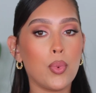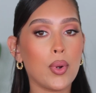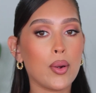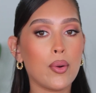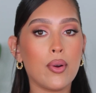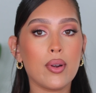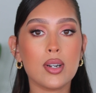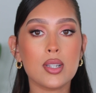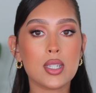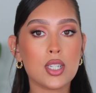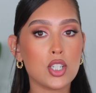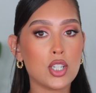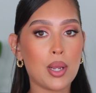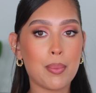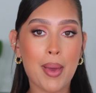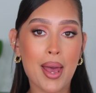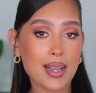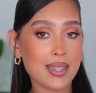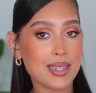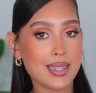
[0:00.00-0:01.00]
we're going to TJ
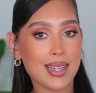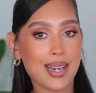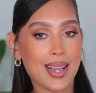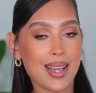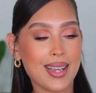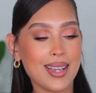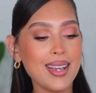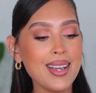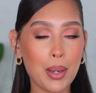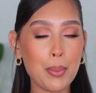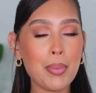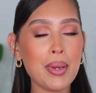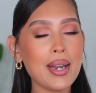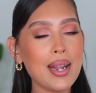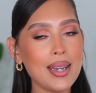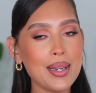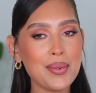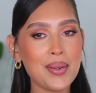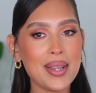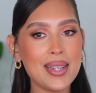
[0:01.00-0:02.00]
Maxx today. But
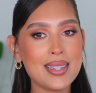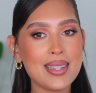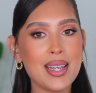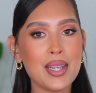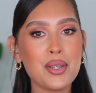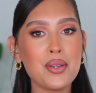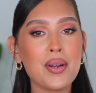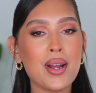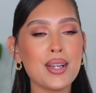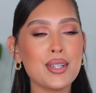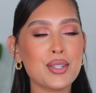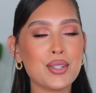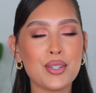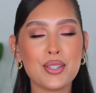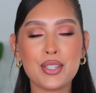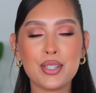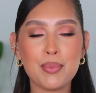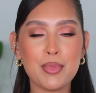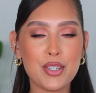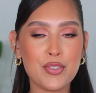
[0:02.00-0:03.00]
anyways, thank you guys so,
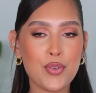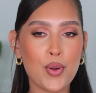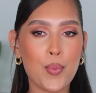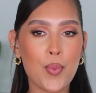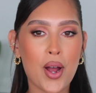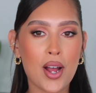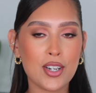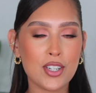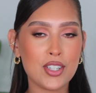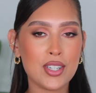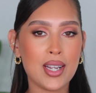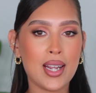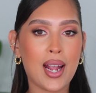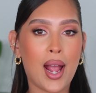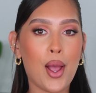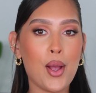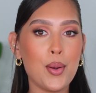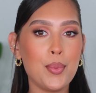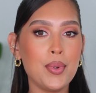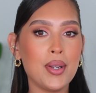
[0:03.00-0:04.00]
so much for watching.
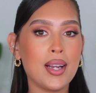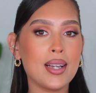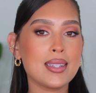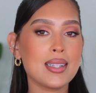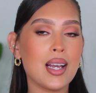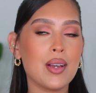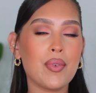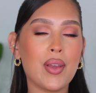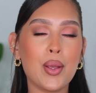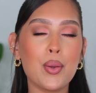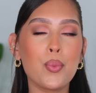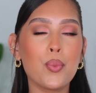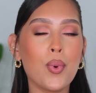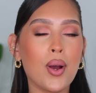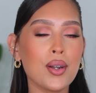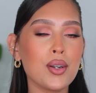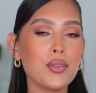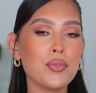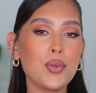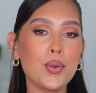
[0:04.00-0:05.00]
I hope you guys have a
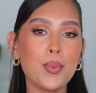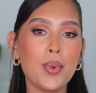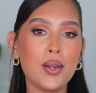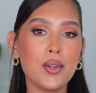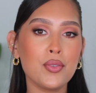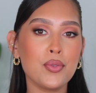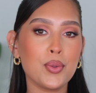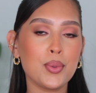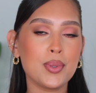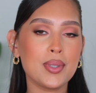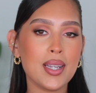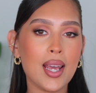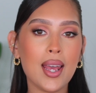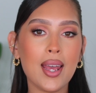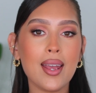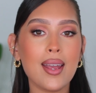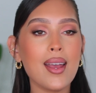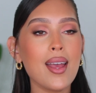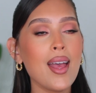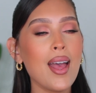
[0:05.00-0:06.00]
wonderful, wonderful
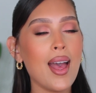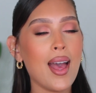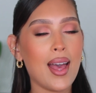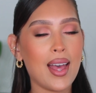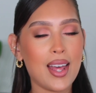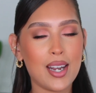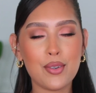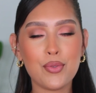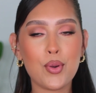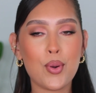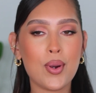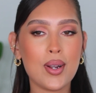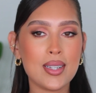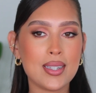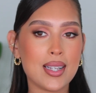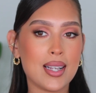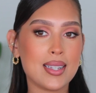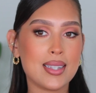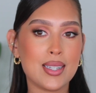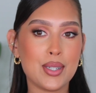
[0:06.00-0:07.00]
day. And of course,
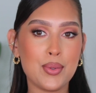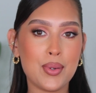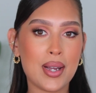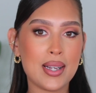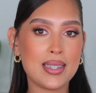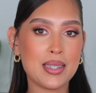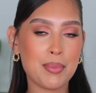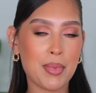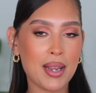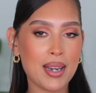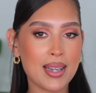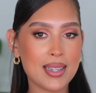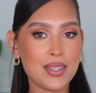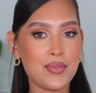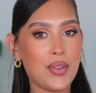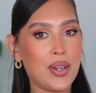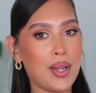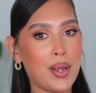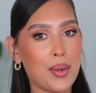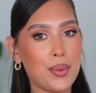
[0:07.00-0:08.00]
I'll see you guys in my next
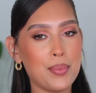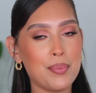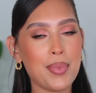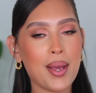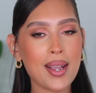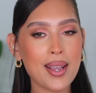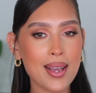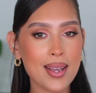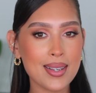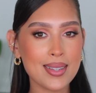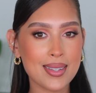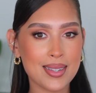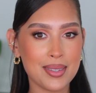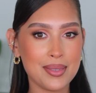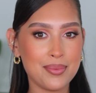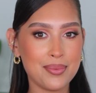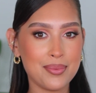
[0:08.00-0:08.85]
video. Bye guys.